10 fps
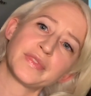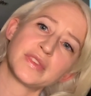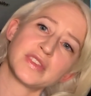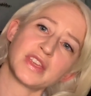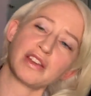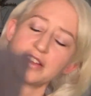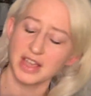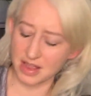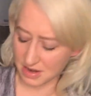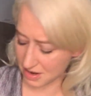to get
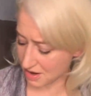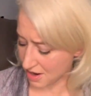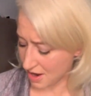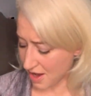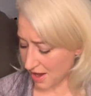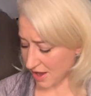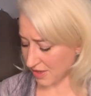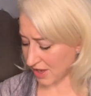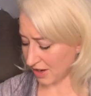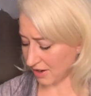done. And then